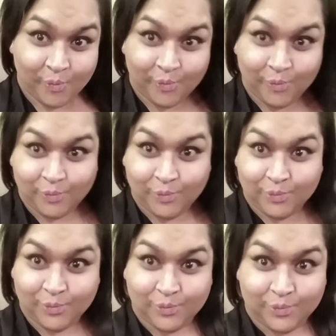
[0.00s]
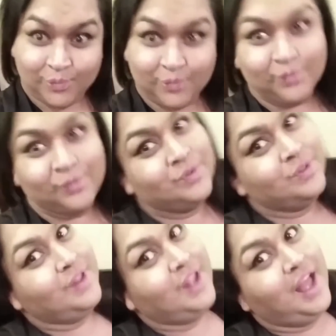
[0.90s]

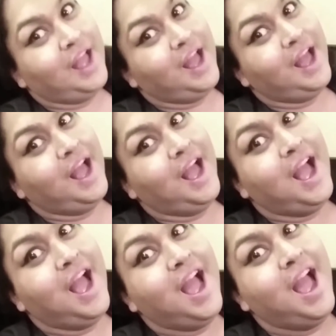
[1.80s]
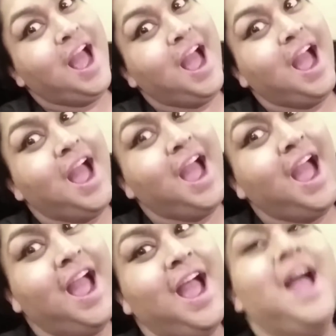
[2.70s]

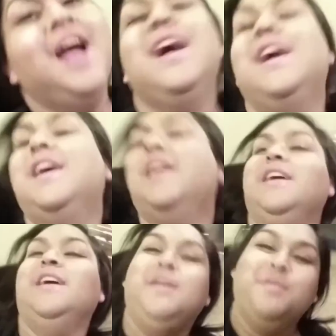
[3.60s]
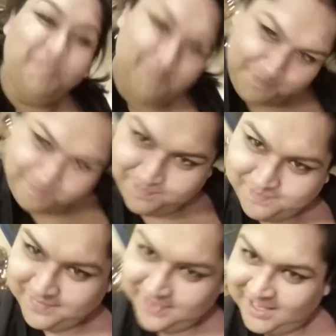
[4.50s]

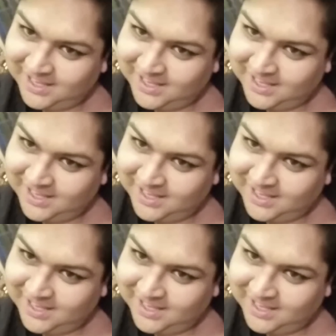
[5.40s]
Nothing is said.